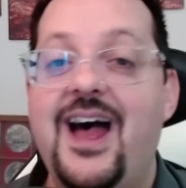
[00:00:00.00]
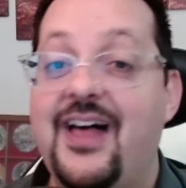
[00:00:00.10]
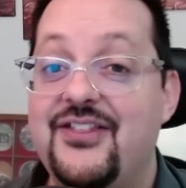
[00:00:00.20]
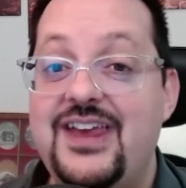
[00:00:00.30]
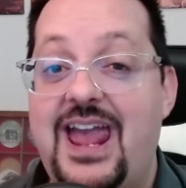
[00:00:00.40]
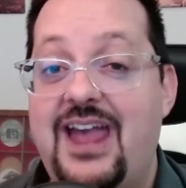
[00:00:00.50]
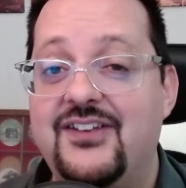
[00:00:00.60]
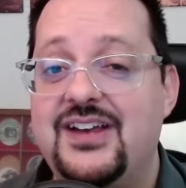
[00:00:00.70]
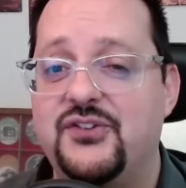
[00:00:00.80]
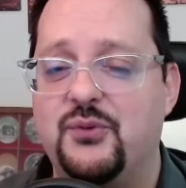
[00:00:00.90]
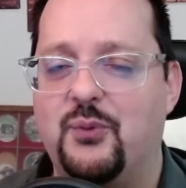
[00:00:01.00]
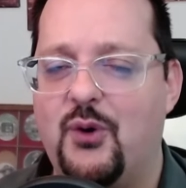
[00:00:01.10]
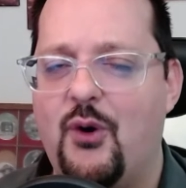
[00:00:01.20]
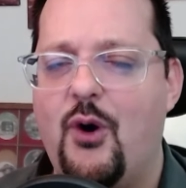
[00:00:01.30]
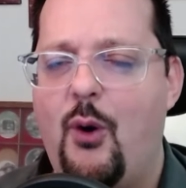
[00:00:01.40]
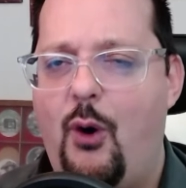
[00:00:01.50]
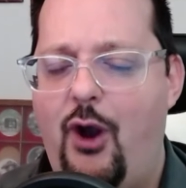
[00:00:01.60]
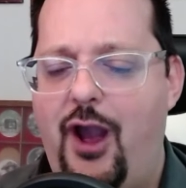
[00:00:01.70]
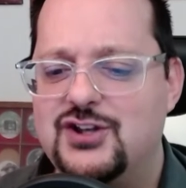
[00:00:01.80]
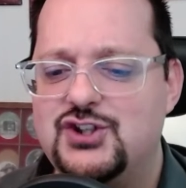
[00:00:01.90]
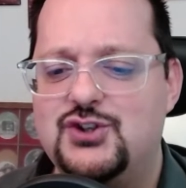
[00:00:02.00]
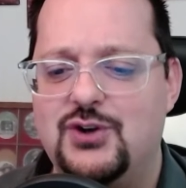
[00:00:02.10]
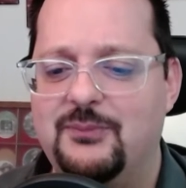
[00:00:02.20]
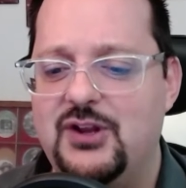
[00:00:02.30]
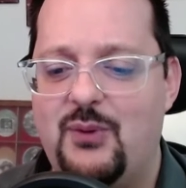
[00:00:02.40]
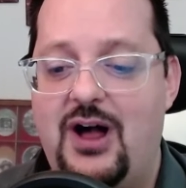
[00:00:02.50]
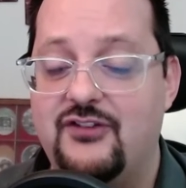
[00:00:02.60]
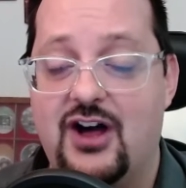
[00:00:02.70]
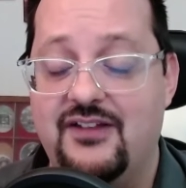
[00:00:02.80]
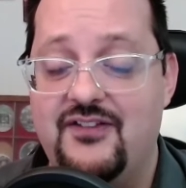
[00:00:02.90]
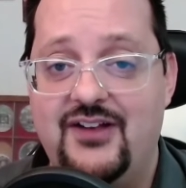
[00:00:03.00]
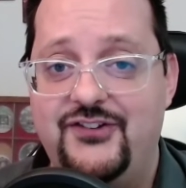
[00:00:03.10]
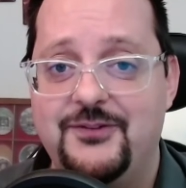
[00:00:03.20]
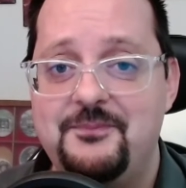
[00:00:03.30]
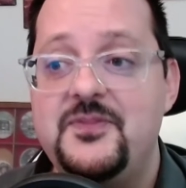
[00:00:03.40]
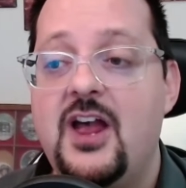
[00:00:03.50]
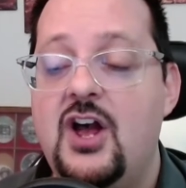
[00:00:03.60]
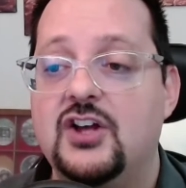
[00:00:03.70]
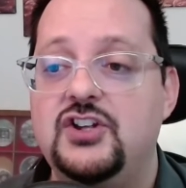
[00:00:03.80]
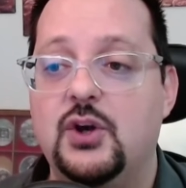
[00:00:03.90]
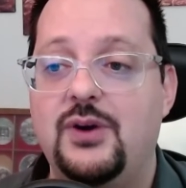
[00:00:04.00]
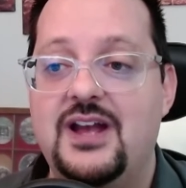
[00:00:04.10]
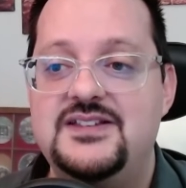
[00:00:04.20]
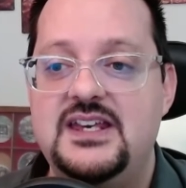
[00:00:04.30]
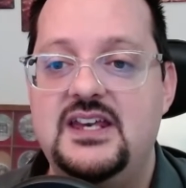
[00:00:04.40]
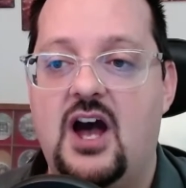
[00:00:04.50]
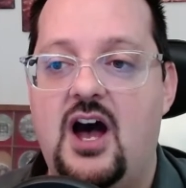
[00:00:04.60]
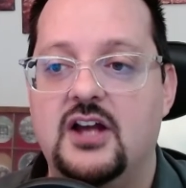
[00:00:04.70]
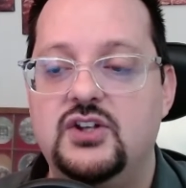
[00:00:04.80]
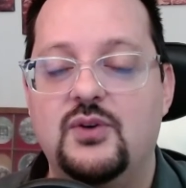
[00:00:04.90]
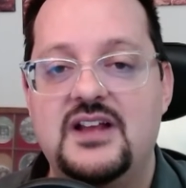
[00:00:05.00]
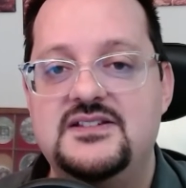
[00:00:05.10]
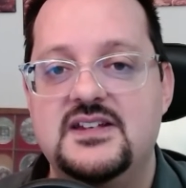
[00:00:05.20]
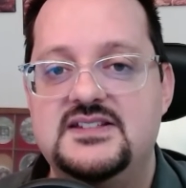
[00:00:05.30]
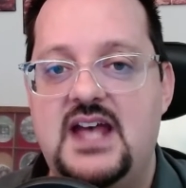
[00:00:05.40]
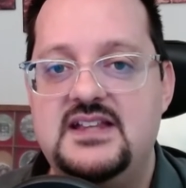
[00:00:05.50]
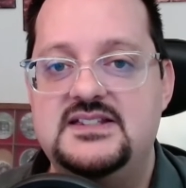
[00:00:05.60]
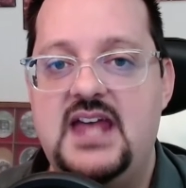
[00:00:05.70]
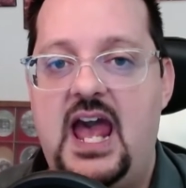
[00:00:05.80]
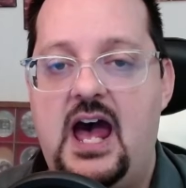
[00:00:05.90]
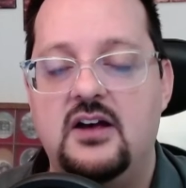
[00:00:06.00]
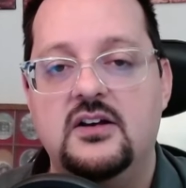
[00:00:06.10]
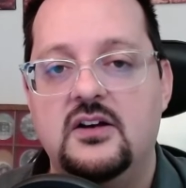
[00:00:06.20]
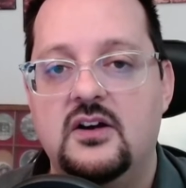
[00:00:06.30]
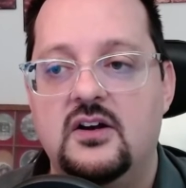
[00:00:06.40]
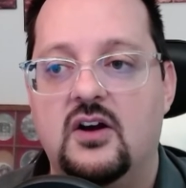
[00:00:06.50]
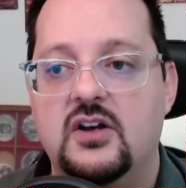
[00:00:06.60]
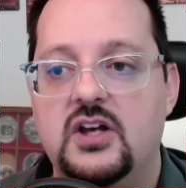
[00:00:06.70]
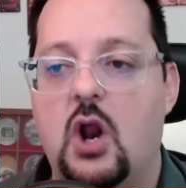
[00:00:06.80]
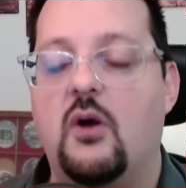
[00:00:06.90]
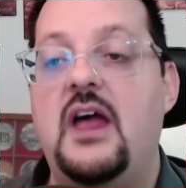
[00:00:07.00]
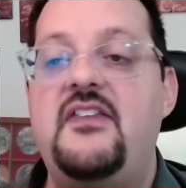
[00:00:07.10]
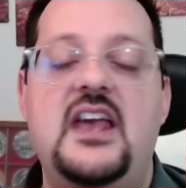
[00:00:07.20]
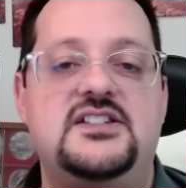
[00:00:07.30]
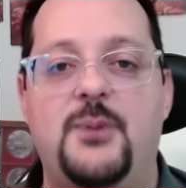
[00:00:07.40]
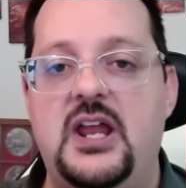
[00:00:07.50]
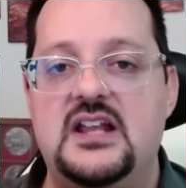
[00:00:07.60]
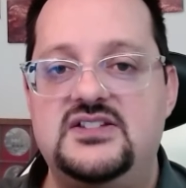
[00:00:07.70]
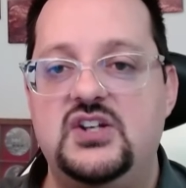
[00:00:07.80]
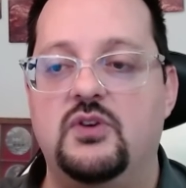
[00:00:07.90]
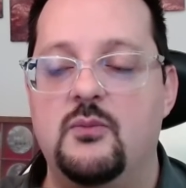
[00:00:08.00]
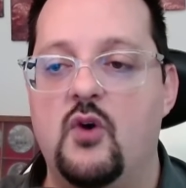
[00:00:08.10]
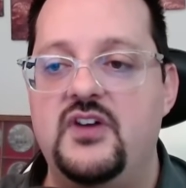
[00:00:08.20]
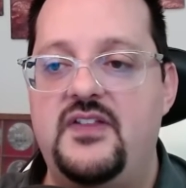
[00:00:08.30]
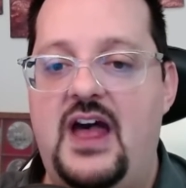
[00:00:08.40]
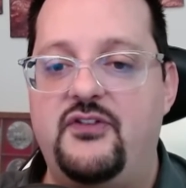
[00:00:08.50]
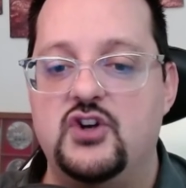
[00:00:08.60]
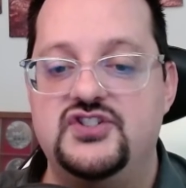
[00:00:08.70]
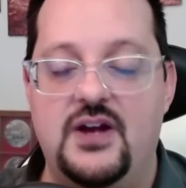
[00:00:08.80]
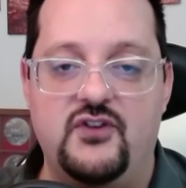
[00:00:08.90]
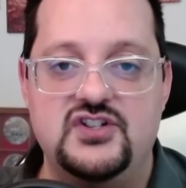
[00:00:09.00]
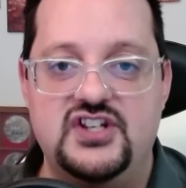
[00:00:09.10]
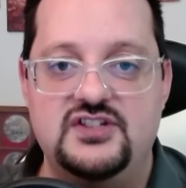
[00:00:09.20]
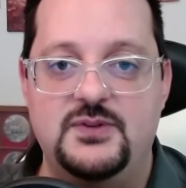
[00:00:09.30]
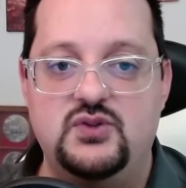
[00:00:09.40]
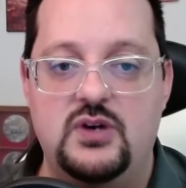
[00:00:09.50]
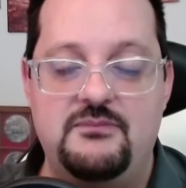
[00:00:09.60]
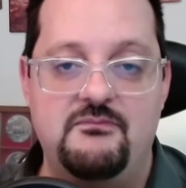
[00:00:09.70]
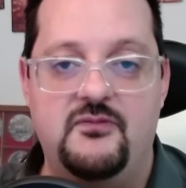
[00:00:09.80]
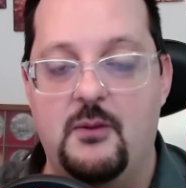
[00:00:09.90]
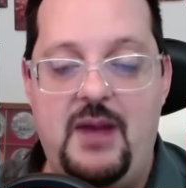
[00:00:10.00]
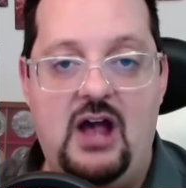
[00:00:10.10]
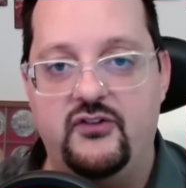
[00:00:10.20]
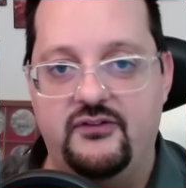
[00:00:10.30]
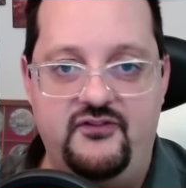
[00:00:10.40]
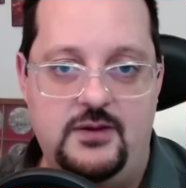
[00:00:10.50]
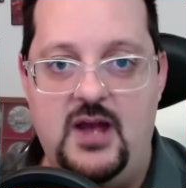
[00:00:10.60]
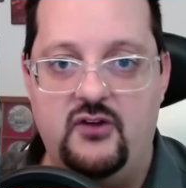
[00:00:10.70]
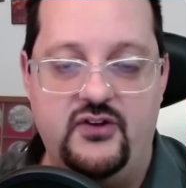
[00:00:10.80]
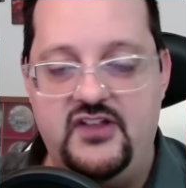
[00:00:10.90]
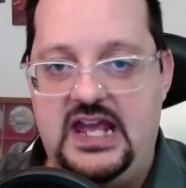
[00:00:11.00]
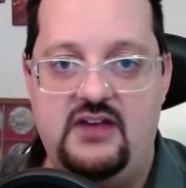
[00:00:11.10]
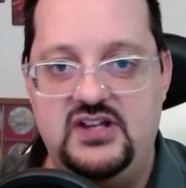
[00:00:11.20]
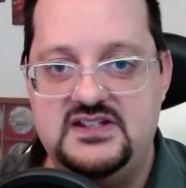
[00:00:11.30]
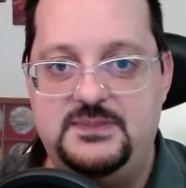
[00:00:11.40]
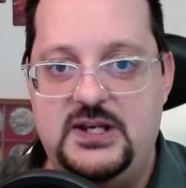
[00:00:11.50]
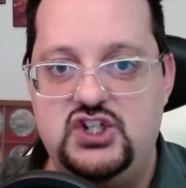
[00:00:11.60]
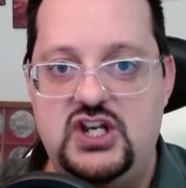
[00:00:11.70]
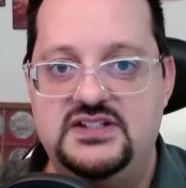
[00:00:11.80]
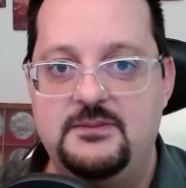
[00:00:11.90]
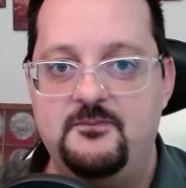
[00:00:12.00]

The aliens were extremely well done in this. You get the sense that, you know, and they explain it too in the movie, that there's differences between the males and females of the alien species.